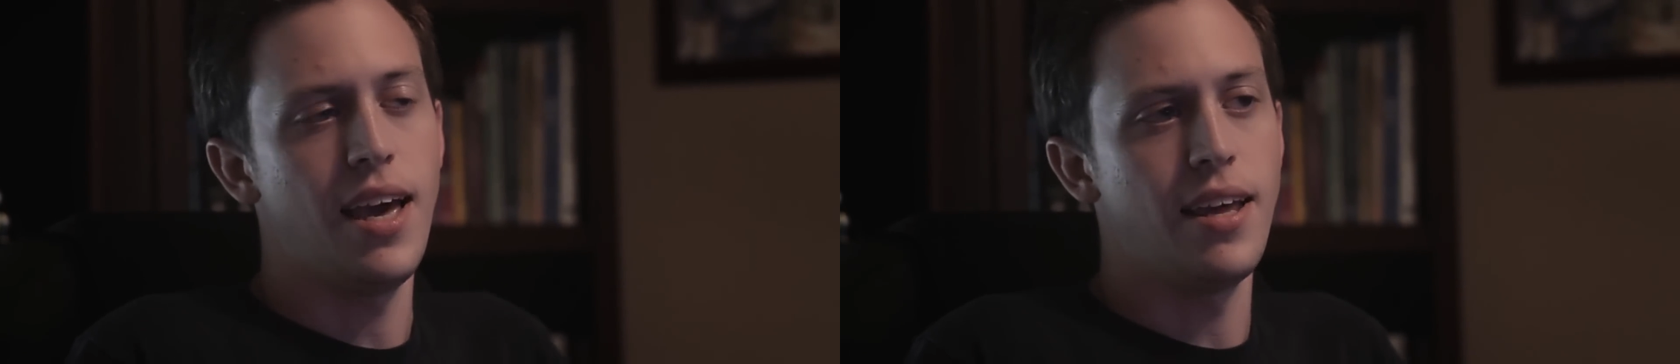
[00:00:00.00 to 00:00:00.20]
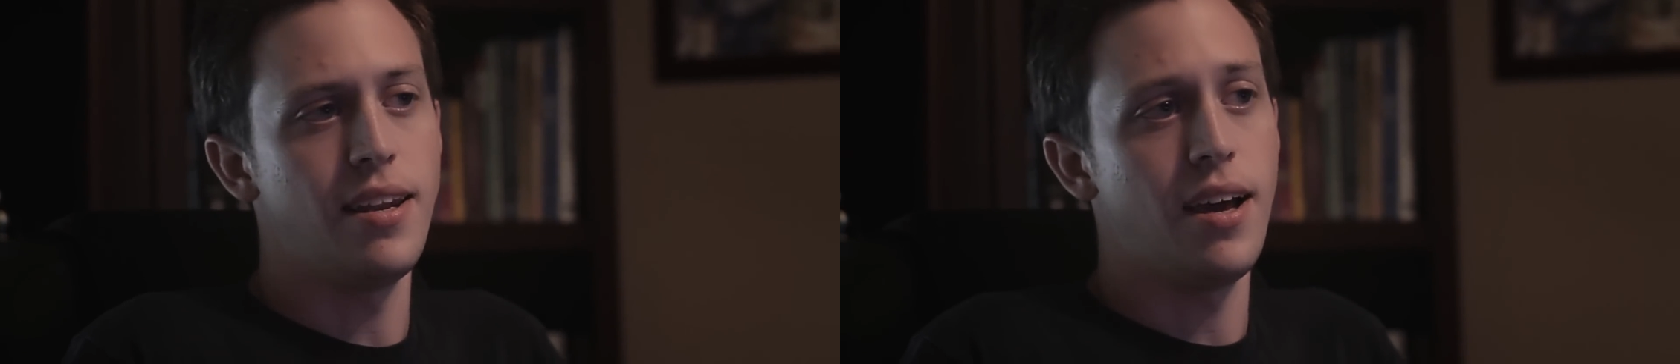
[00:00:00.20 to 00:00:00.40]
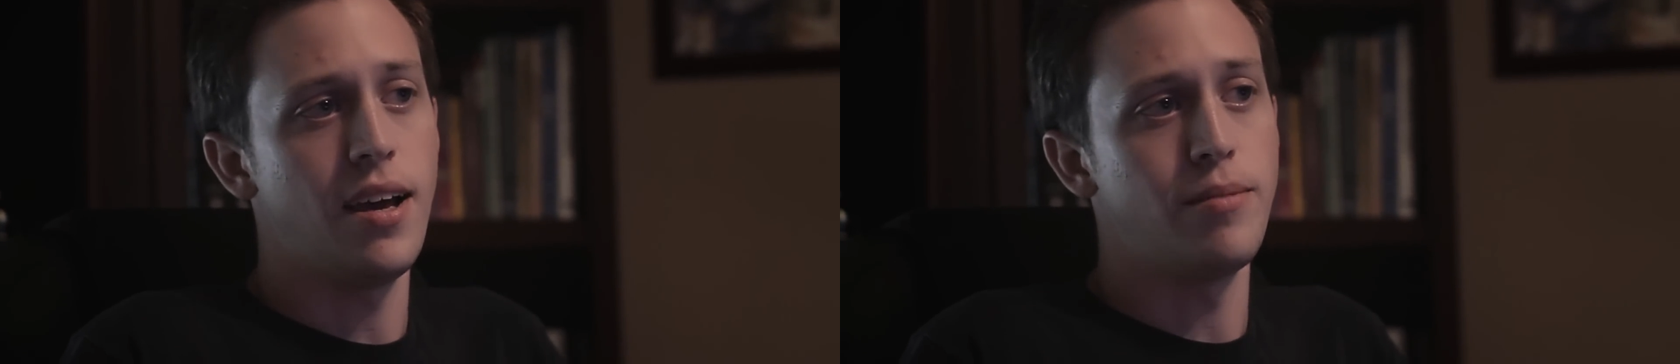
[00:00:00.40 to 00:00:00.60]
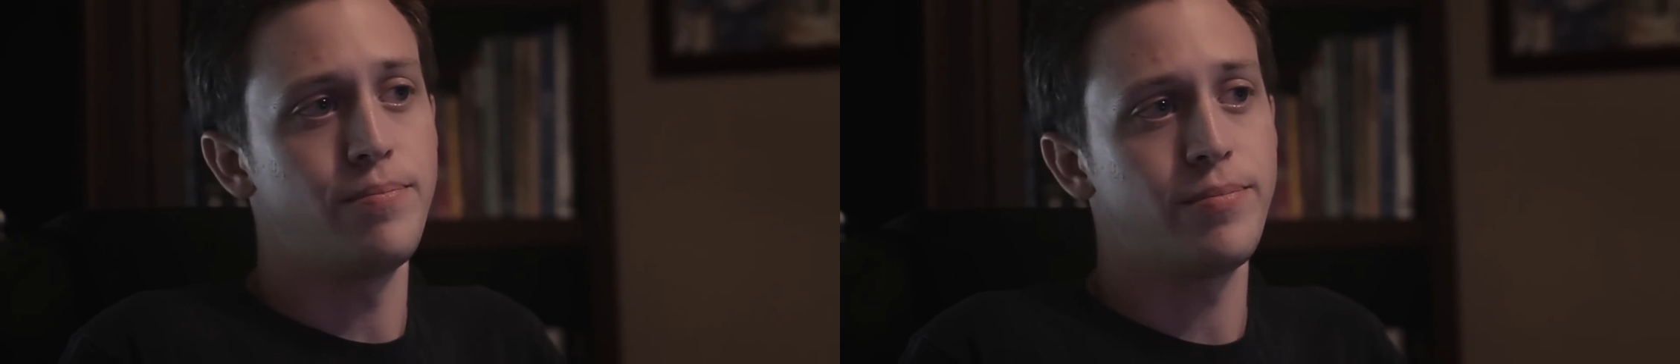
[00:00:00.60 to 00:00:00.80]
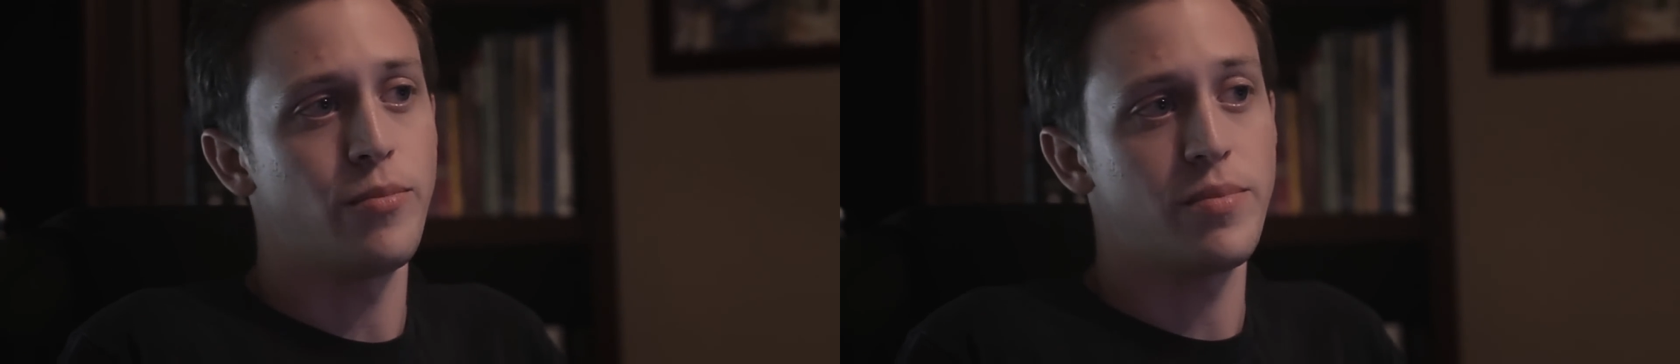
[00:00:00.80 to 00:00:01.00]
and
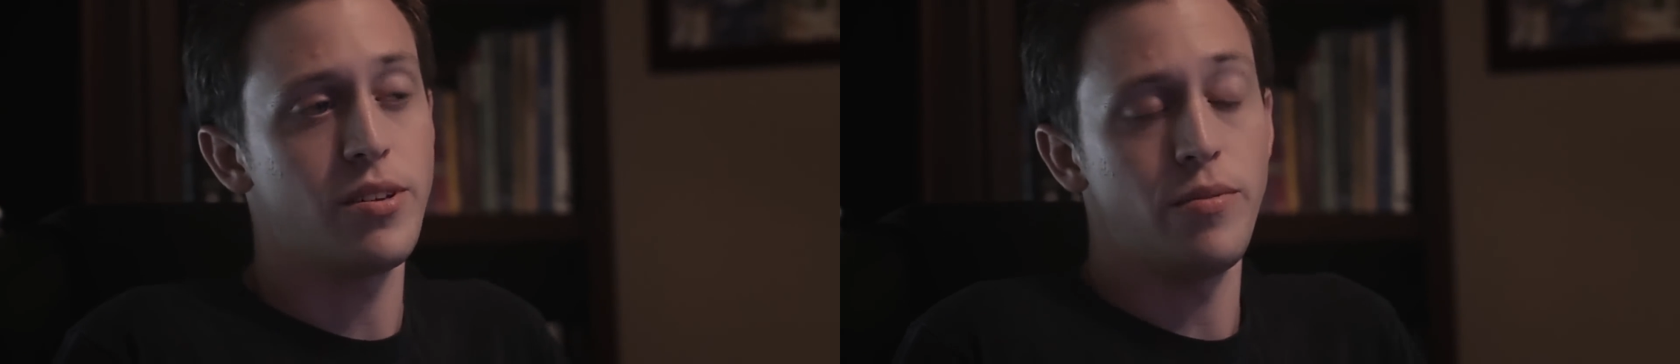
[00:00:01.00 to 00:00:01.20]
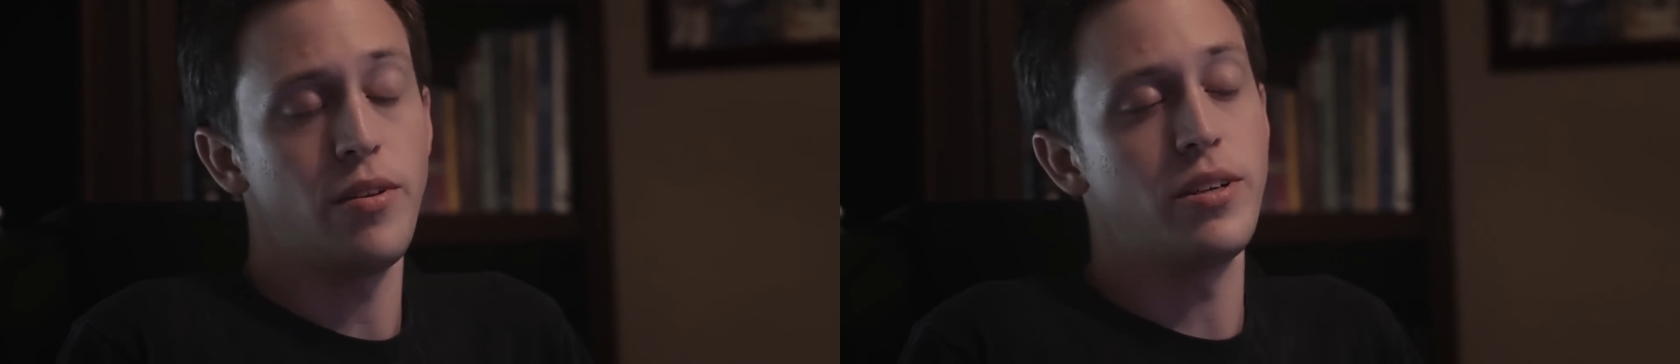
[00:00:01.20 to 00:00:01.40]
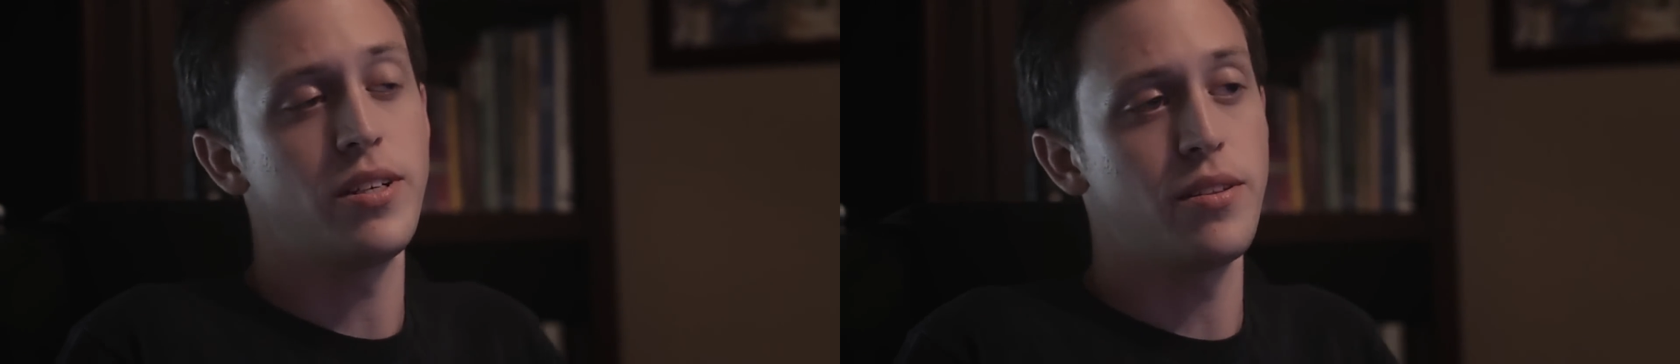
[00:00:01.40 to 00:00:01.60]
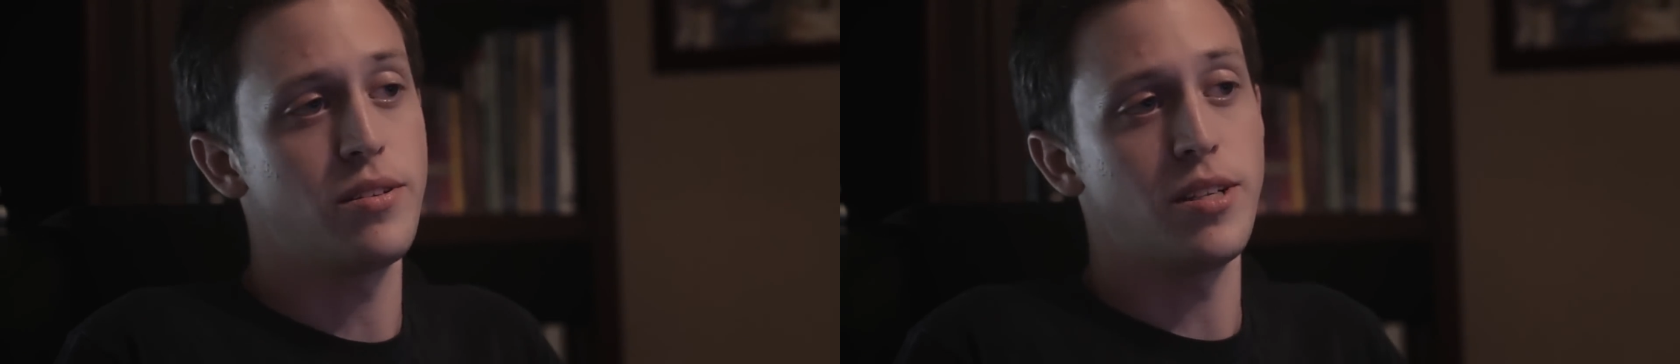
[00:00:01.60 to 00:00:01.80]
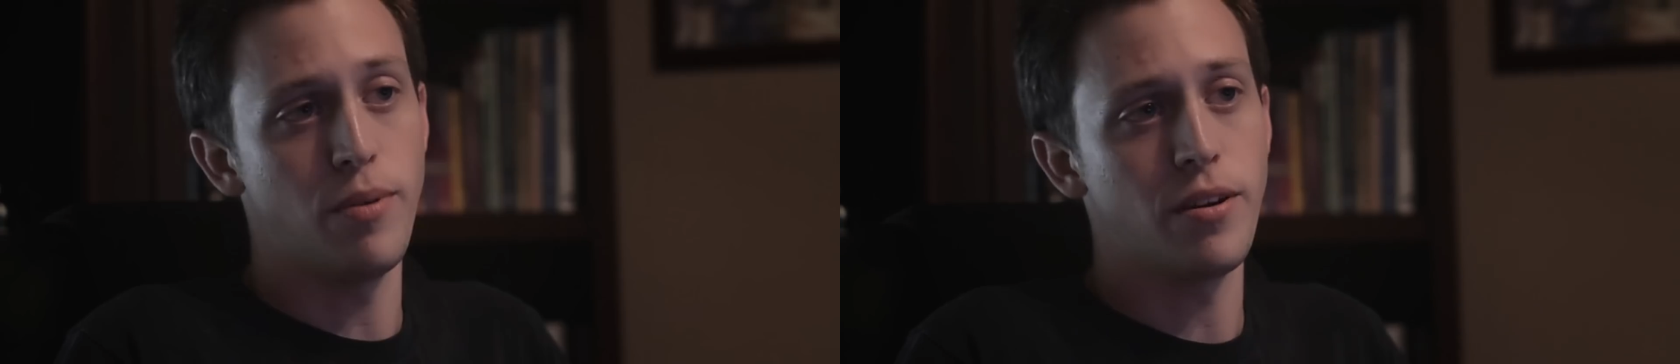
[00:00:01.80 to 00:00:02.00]
so we've known each other
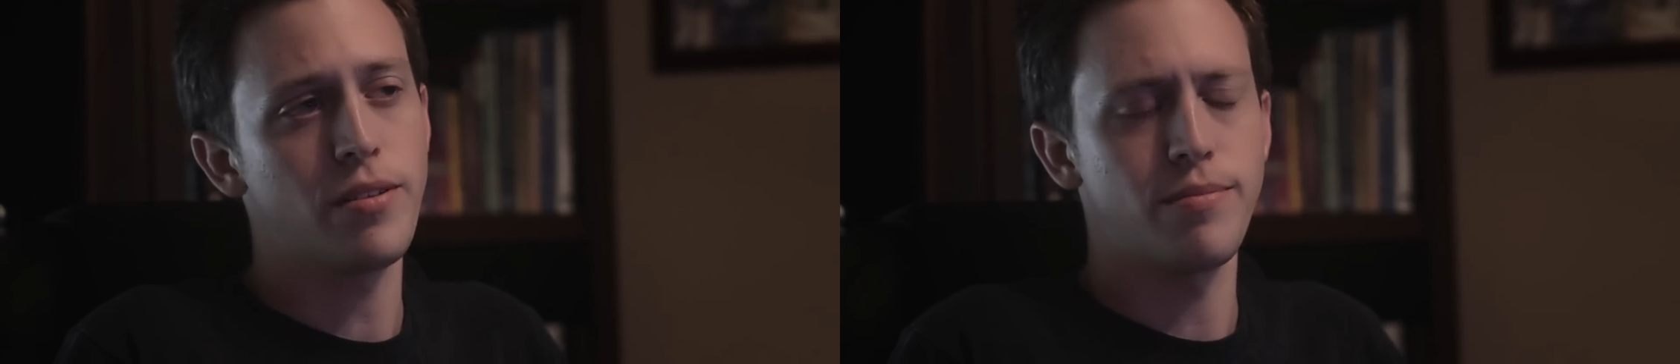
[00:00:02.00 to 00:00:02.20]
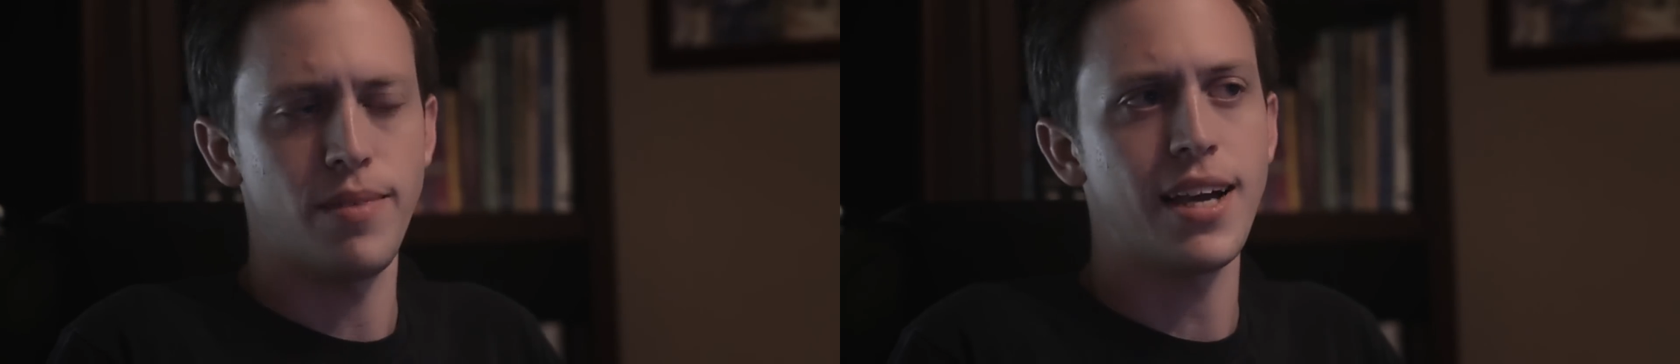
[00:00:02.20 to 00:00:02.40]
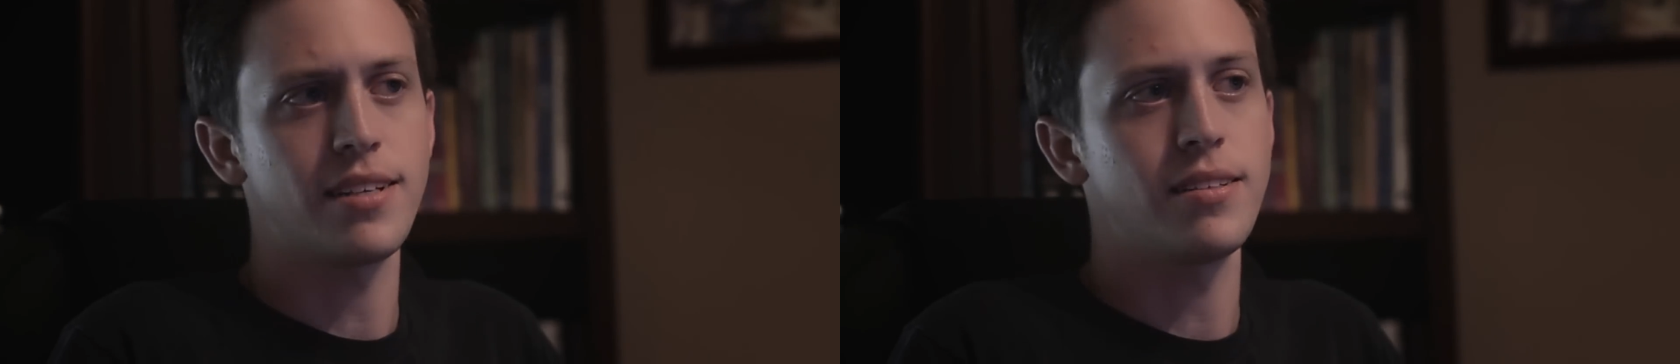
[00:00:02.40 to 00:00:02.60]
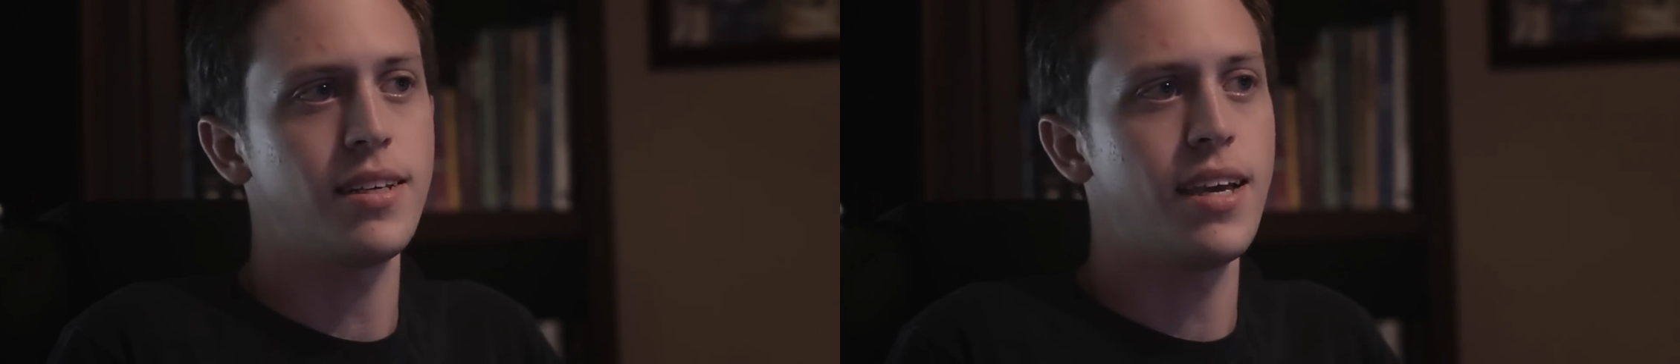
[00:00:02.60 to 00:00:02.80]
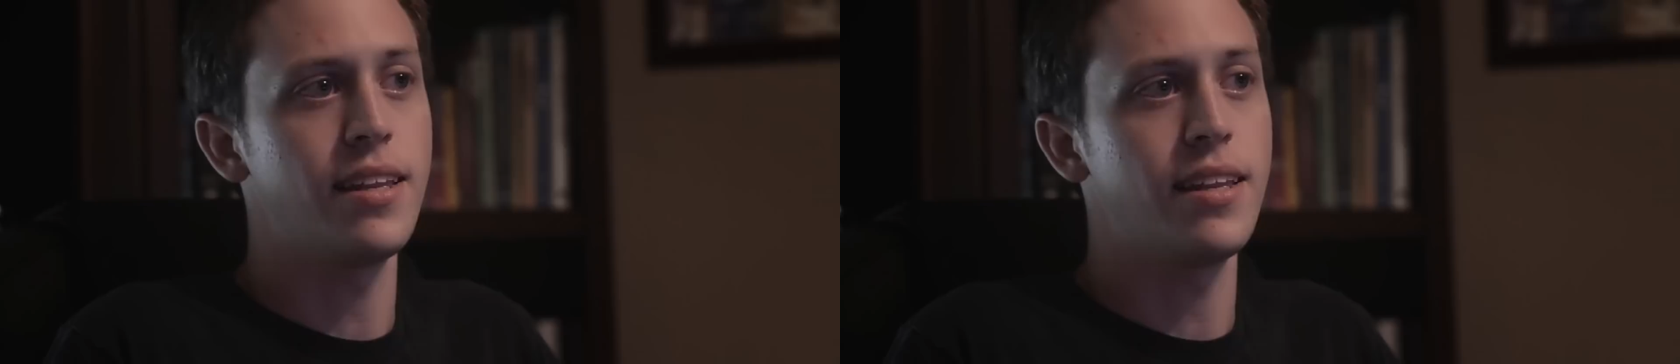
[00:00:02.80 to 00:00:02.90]
since birth, actually.